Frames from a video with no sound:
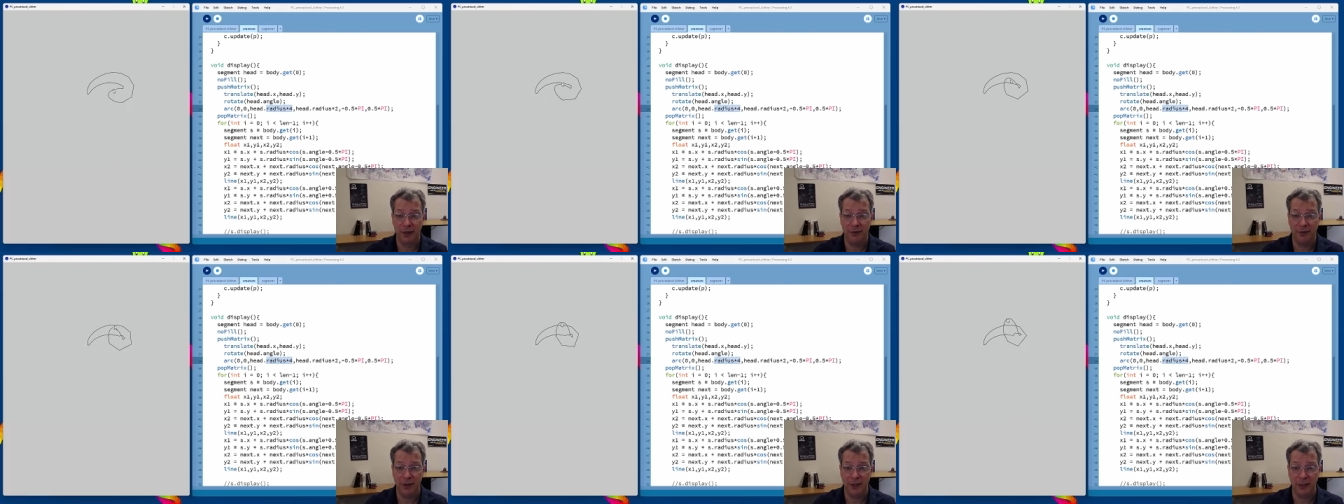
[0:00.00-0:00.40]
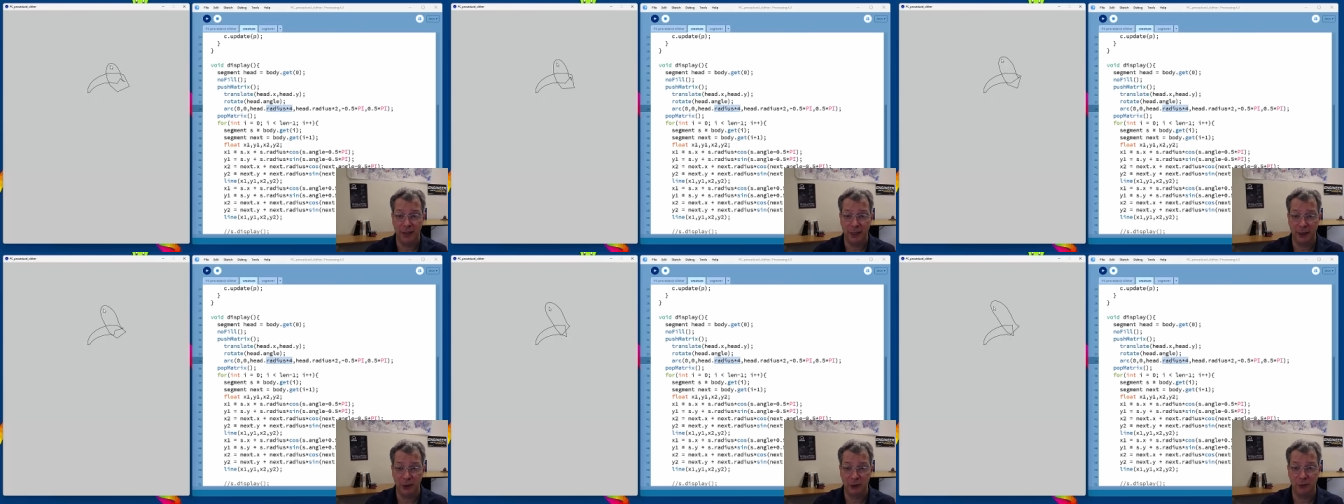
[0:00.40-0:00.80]
that it
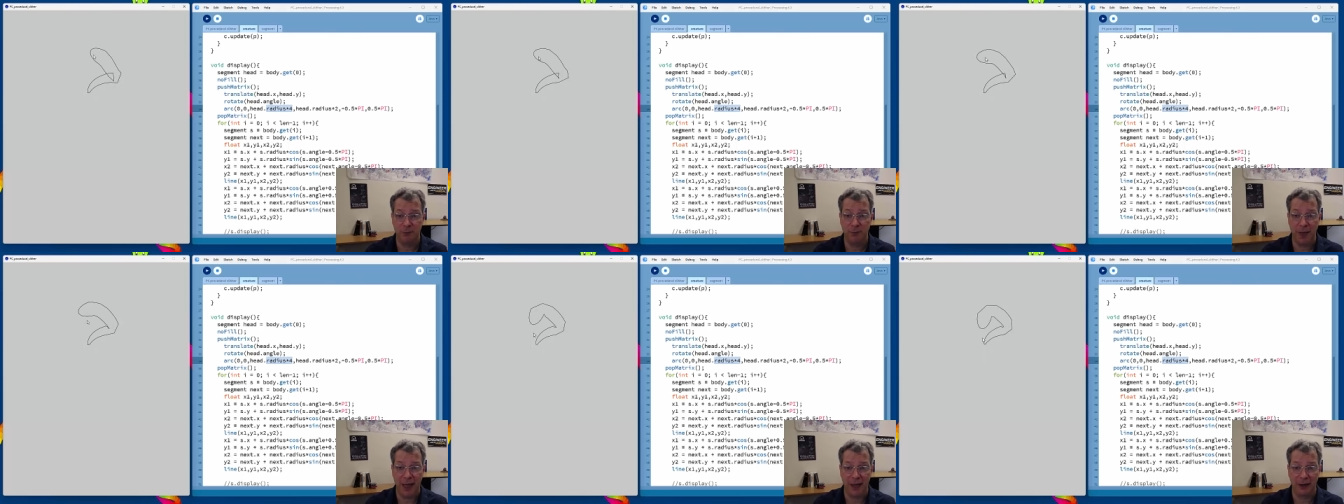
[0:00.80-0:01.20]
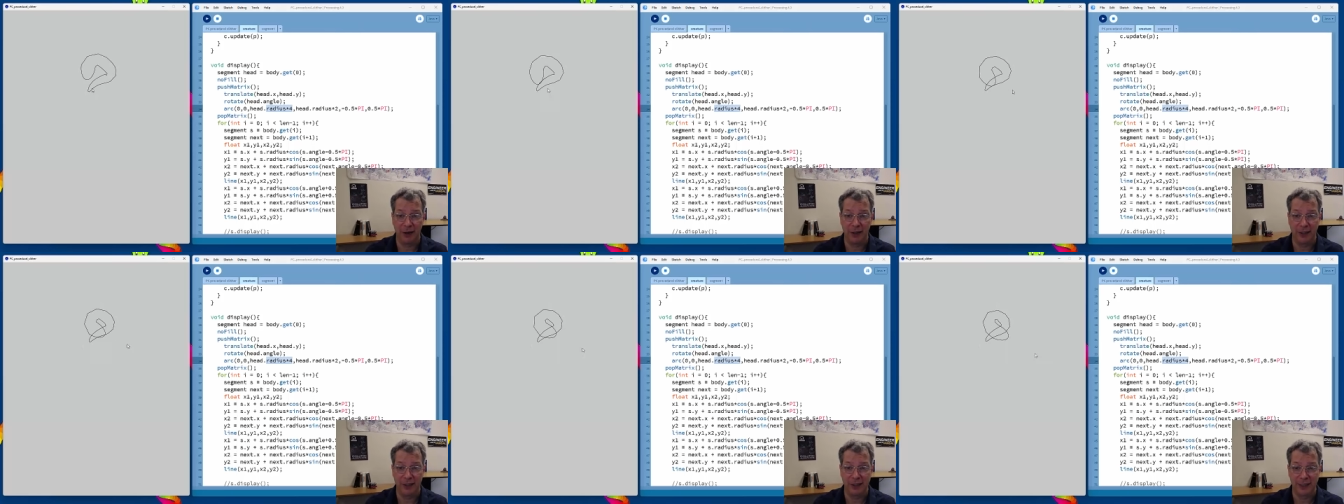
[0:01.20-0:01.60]
can loop back
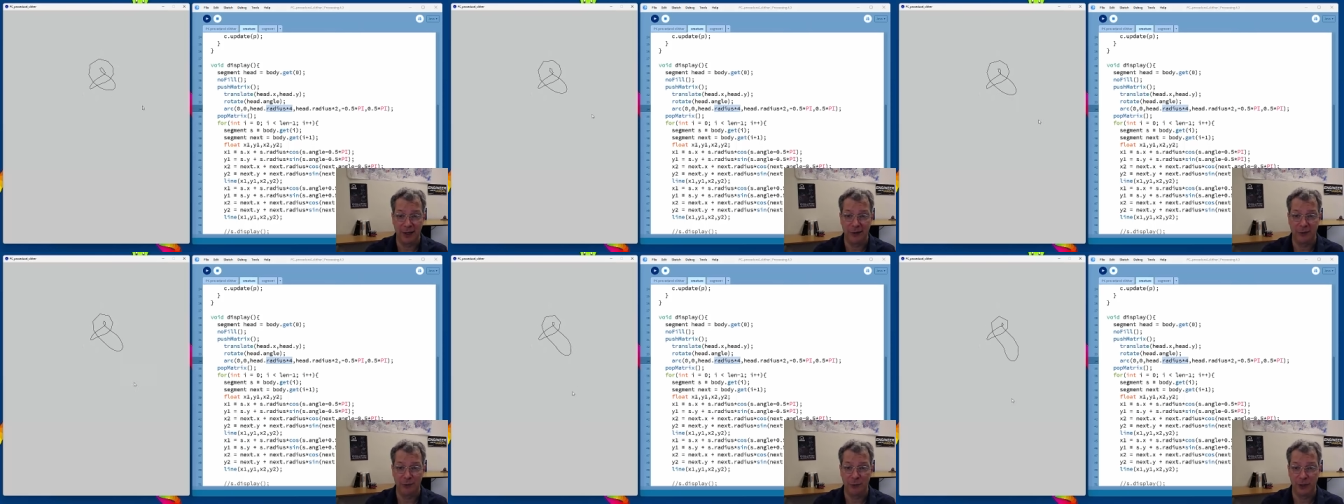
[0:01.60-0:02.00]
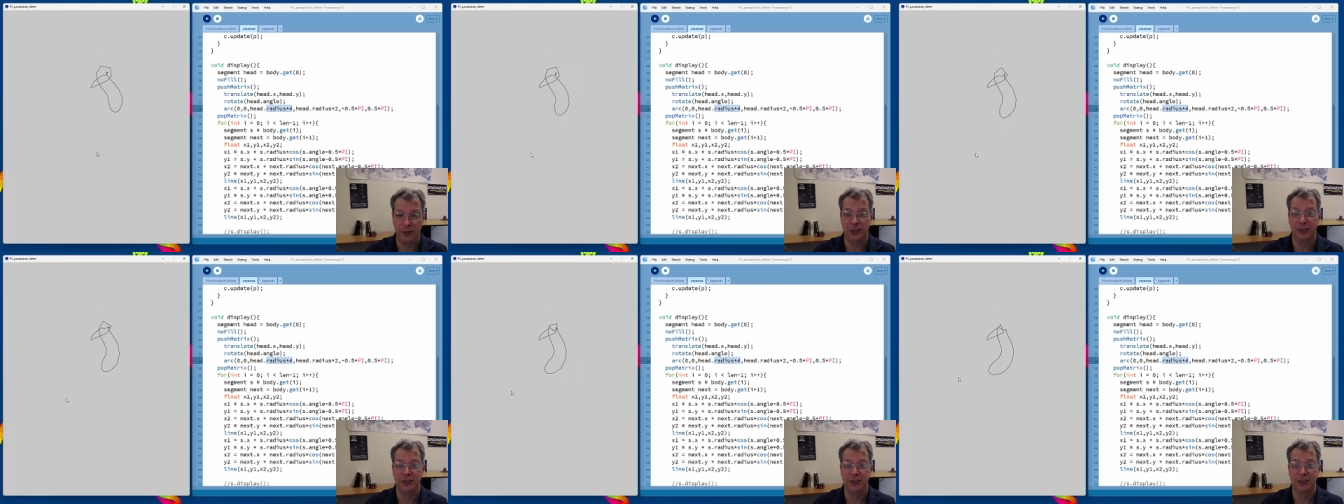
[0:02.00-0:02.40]
on itself, which
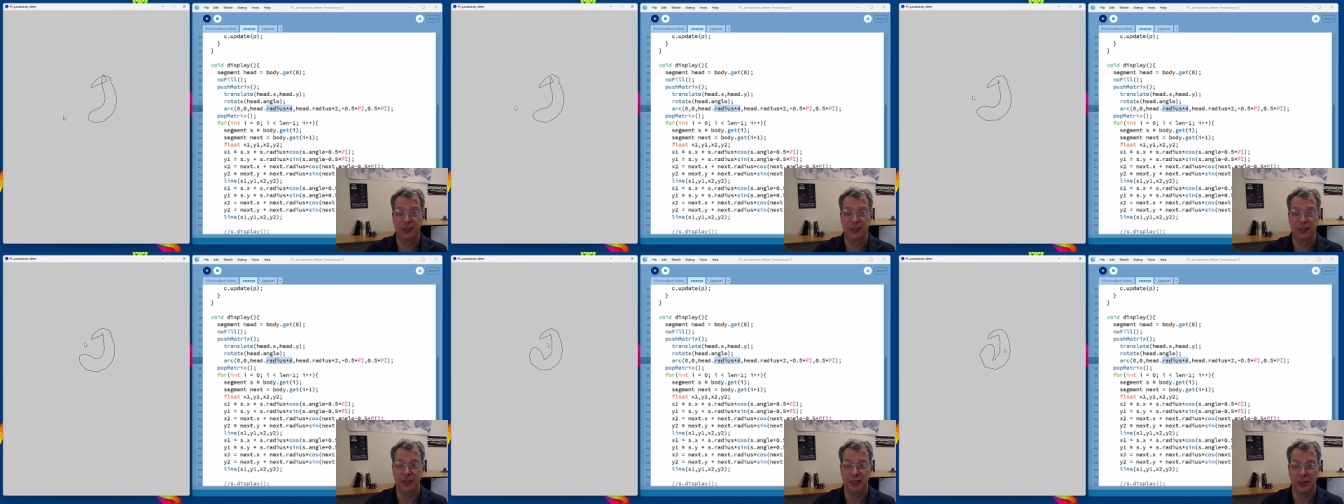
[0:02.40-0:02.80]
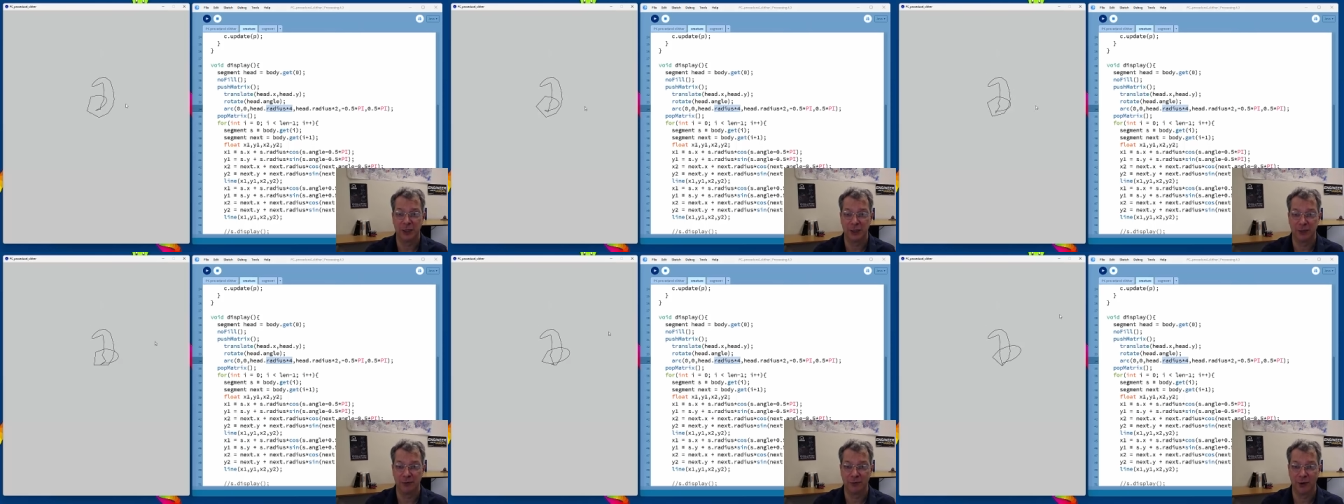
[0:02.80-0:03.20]
is a
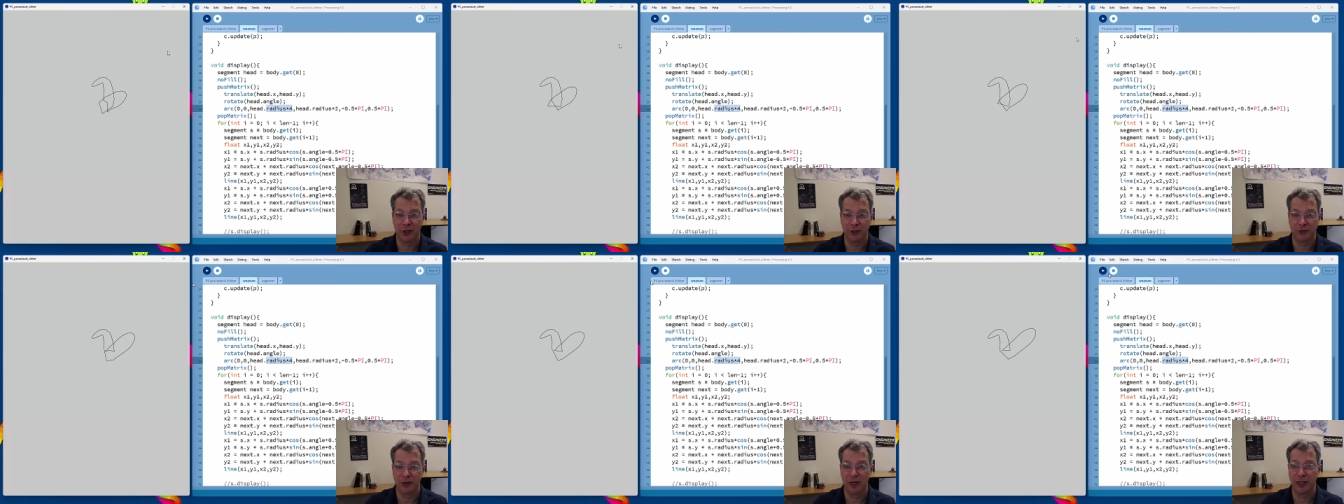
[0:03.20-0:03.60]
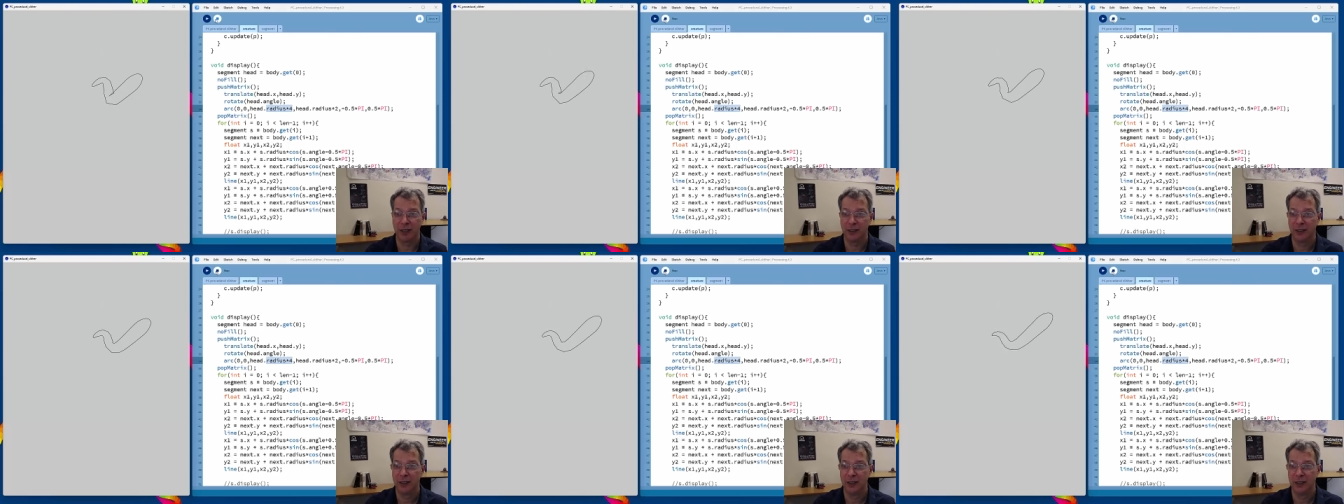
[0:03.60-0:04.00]
little frustrating.